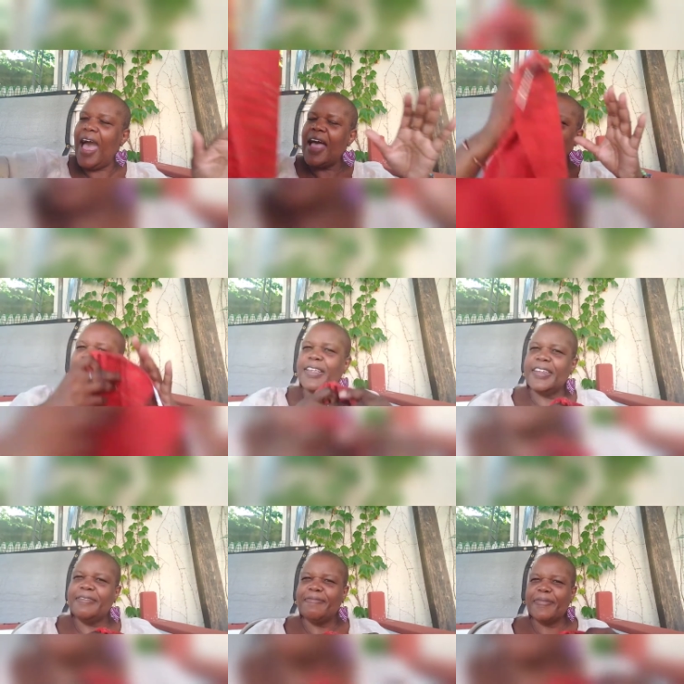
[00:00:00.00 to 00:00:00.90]
I
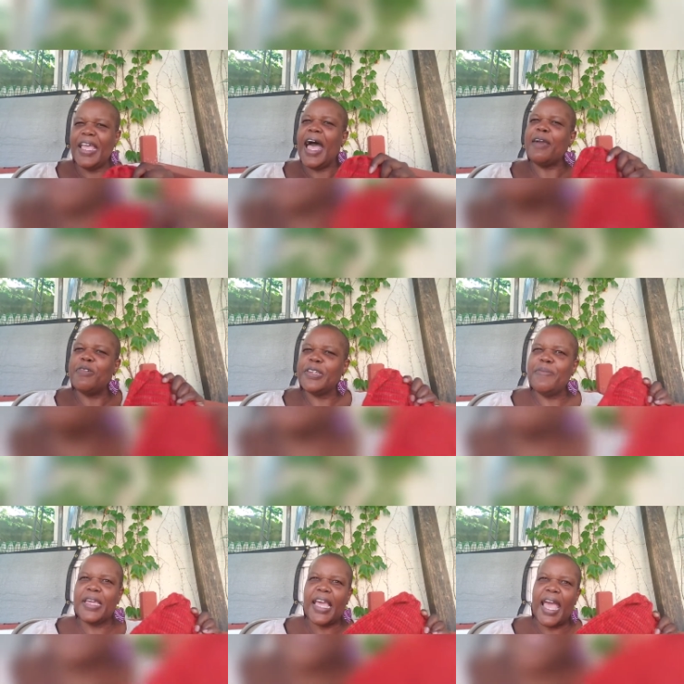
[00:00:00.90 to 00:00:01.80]
said, I want to
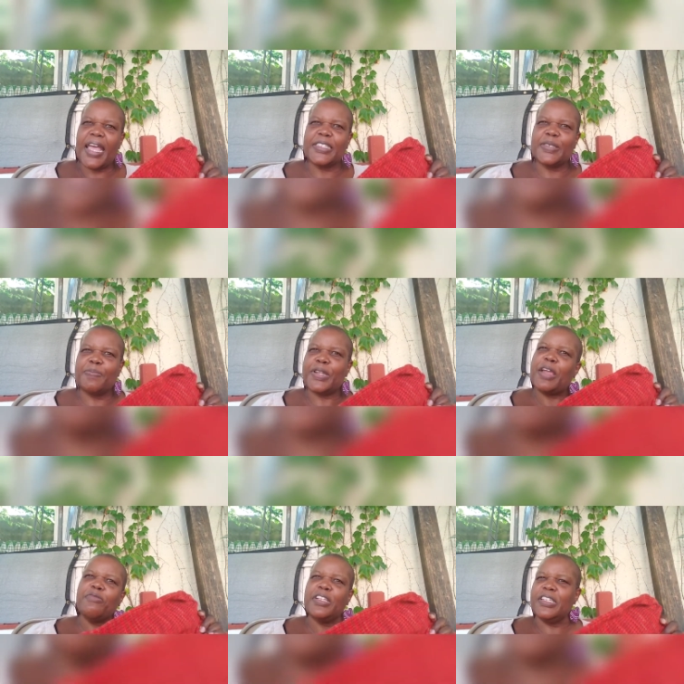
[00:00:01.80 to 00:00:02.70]
make hats, but
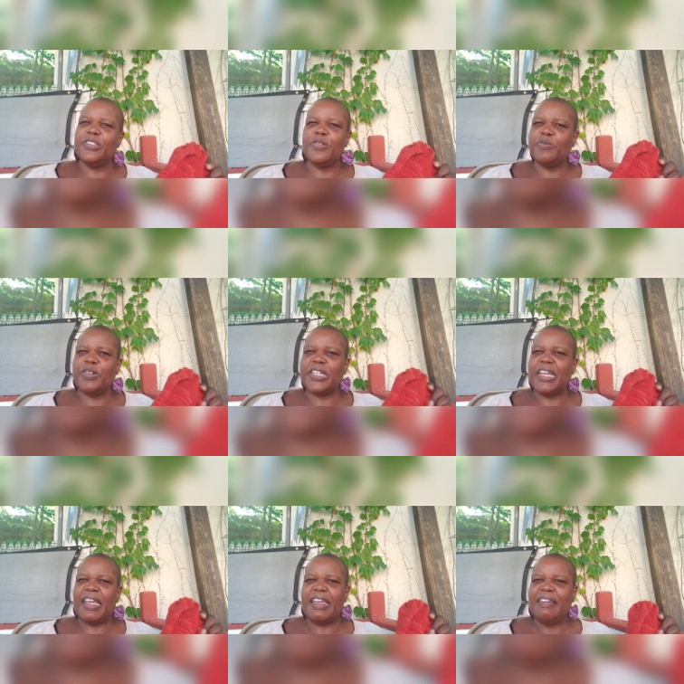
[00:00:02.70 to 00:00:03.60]
I really don't want
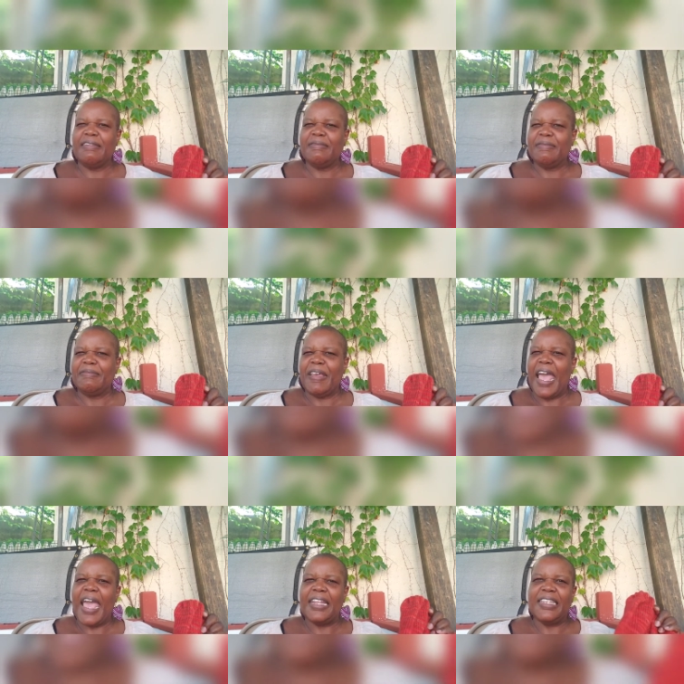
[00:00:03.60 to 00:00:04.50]
to
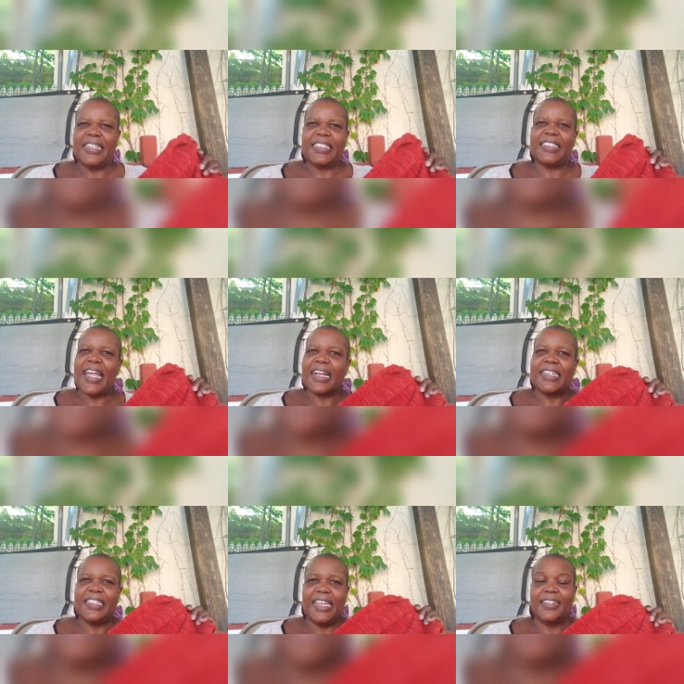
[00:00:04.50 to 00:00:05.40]
hand knit
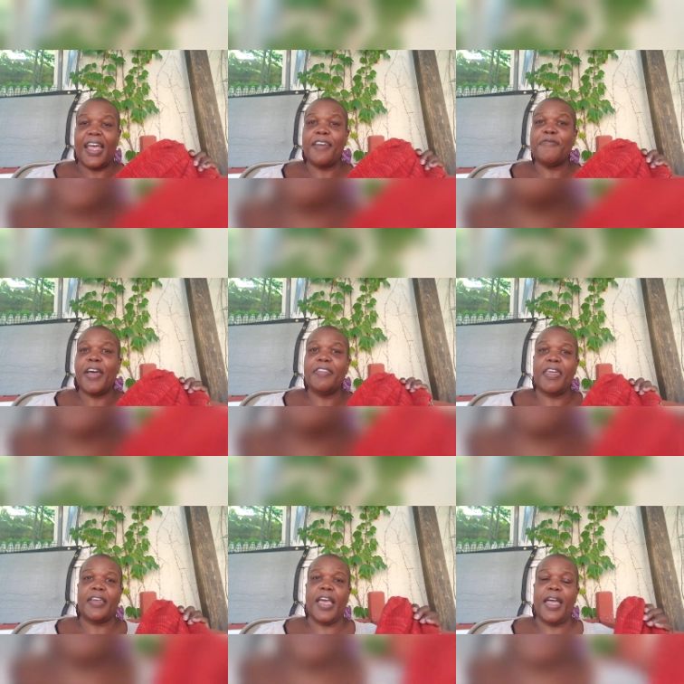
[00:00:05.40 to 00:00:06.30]
stocking knit. I find
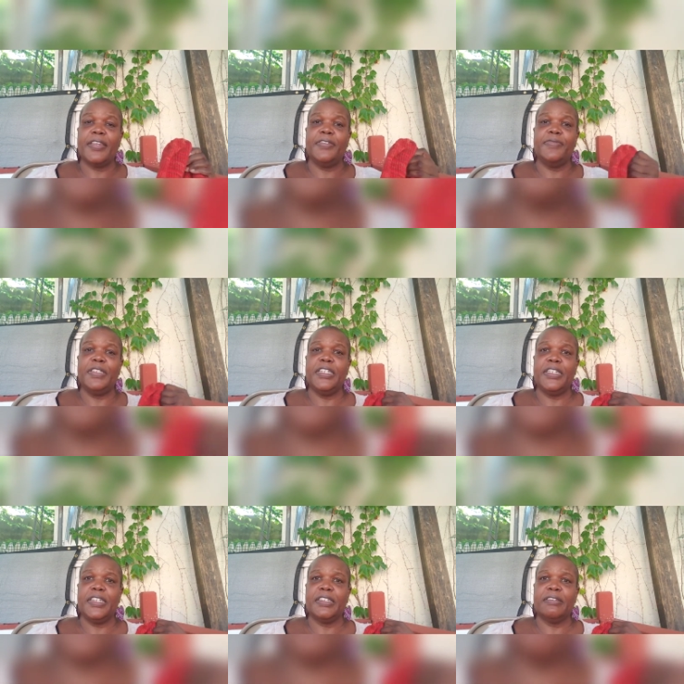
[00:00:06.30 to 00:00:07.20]
that kind of
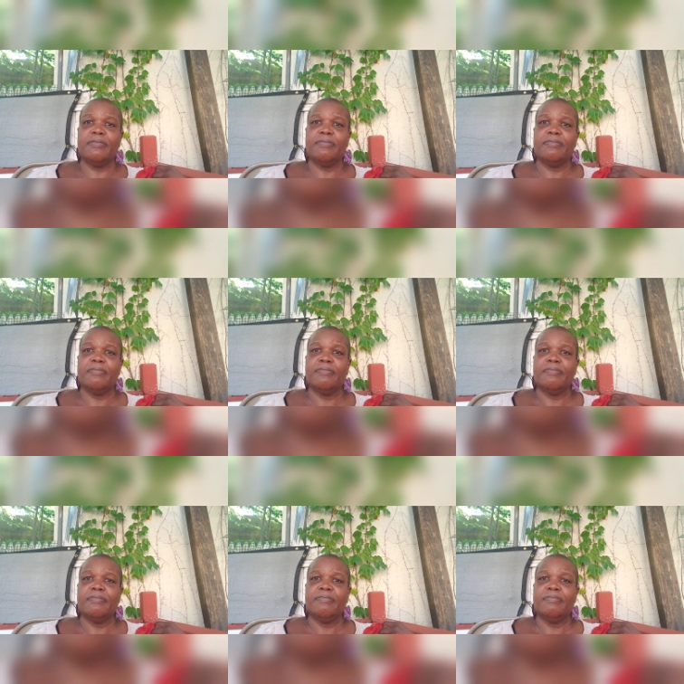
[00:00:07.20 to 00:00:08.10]
knitting
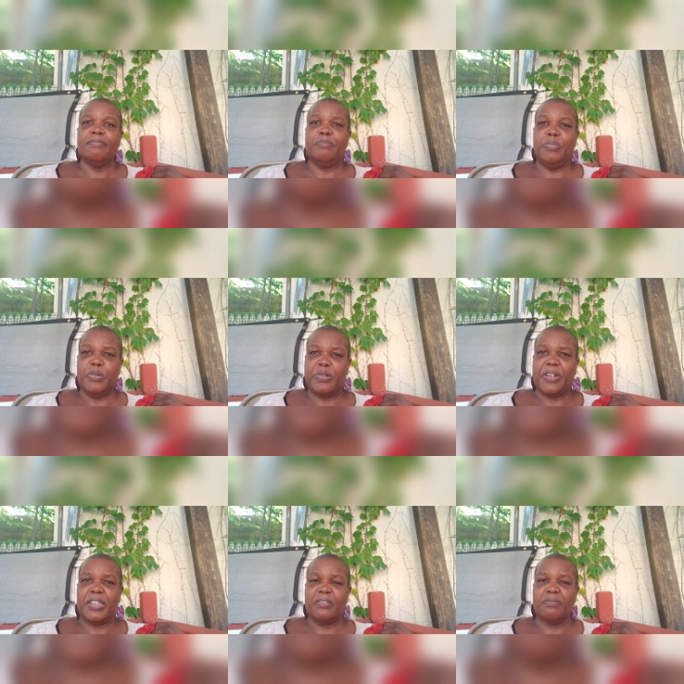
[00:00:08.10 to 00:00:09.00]

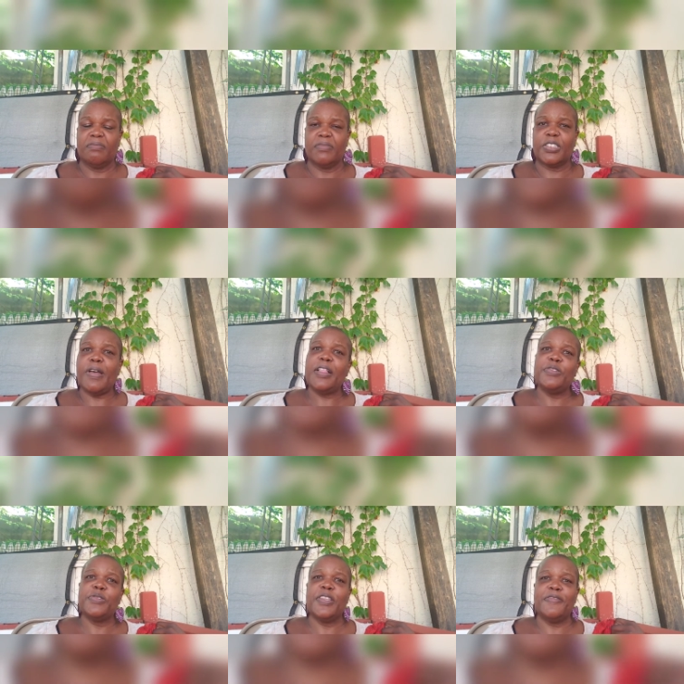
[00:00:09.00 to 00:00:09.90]
boring. So I'll
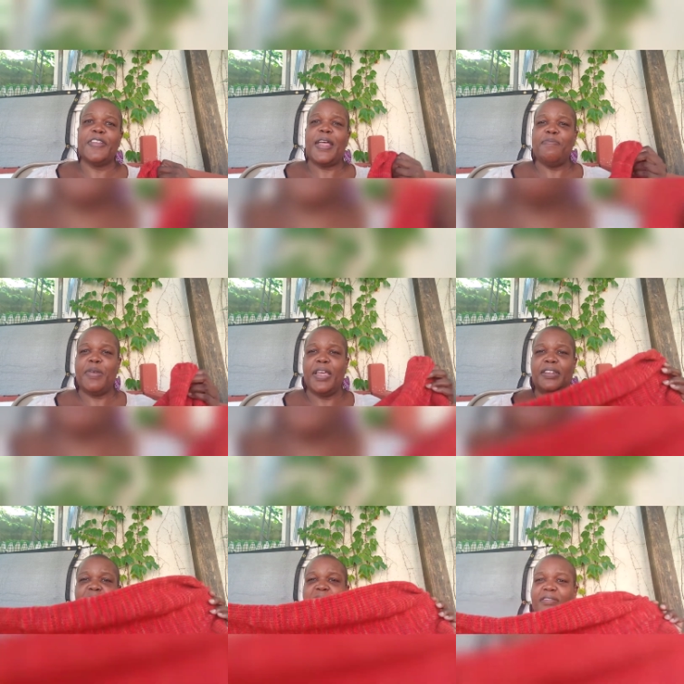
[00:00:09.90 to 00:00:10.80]
use the
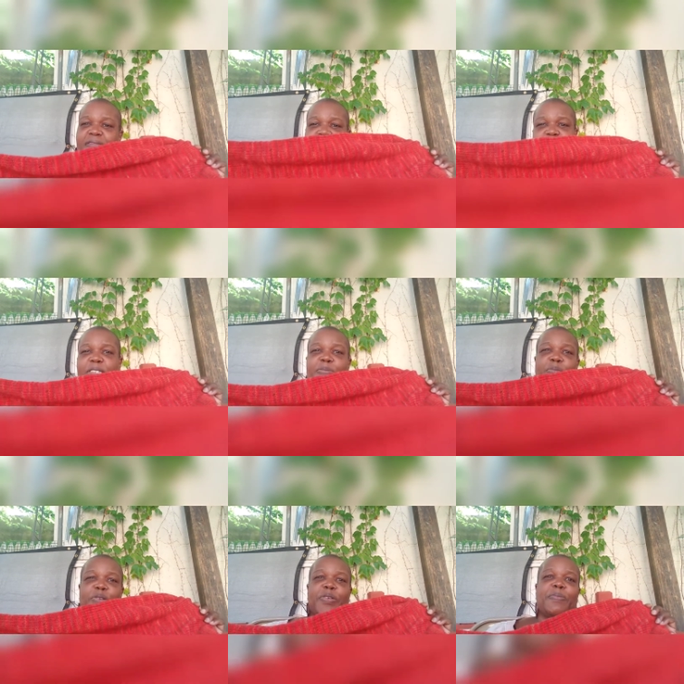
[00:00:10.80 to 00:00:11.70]
flatbed for this
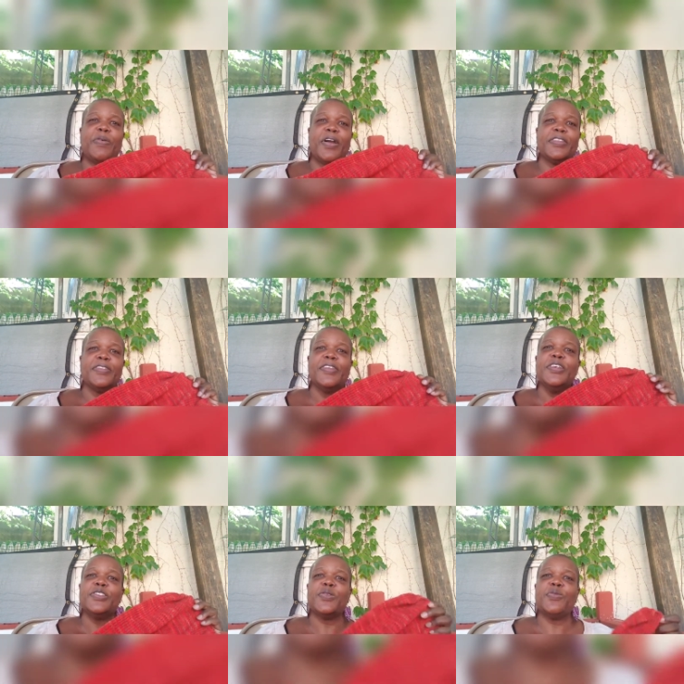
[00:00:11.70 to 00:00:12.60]
boring part.
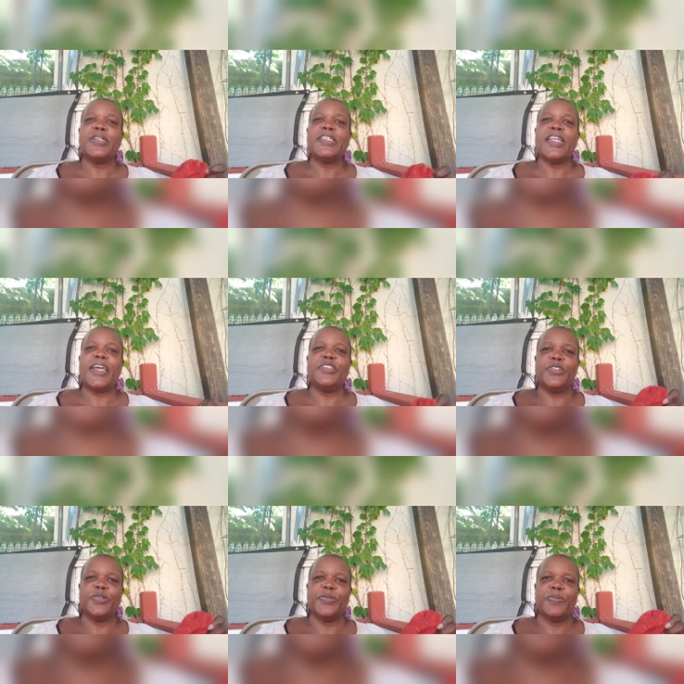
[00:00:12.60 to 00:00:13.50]
So what did I
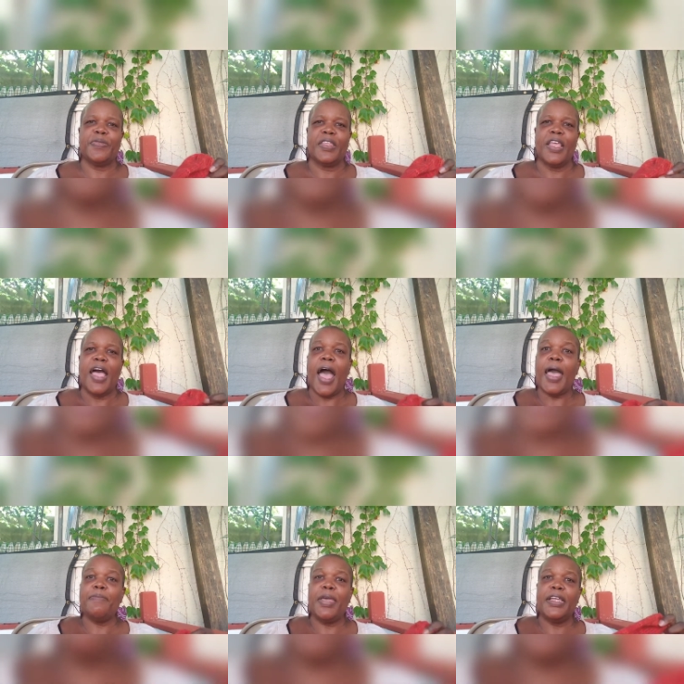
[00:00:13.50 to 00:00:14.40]
do?
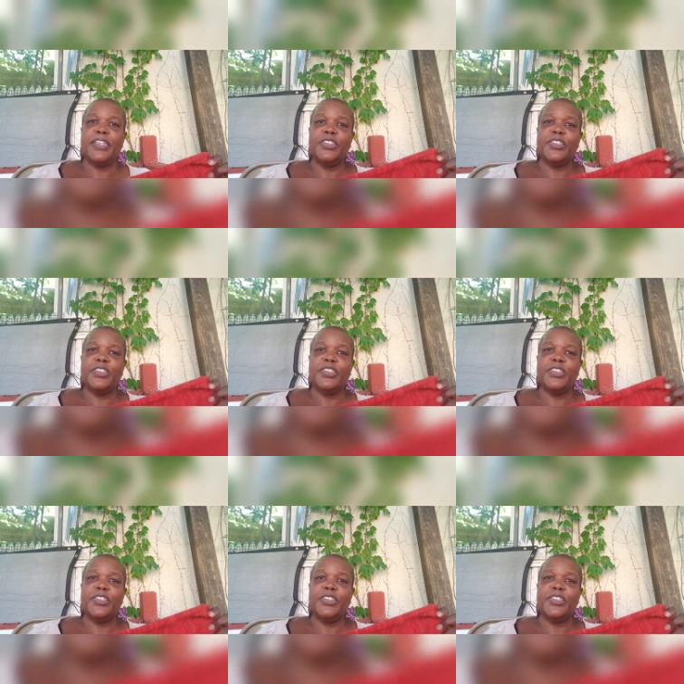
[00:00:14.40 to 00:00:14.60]
I made